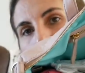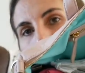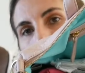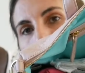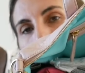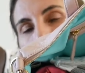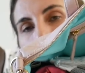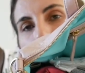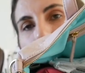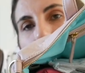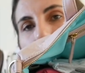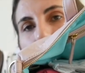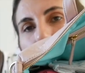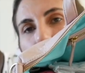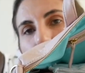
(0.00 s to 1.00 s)
All that
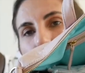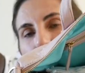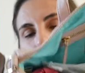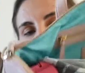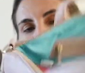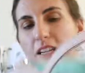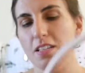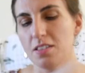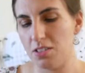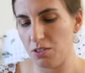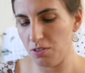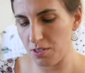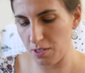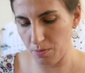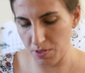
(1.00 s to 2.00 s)
stuff. And it
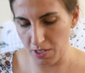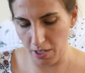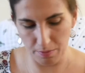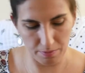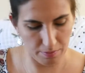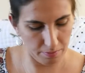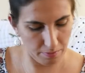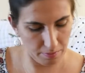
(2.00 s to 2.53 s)
still zips up.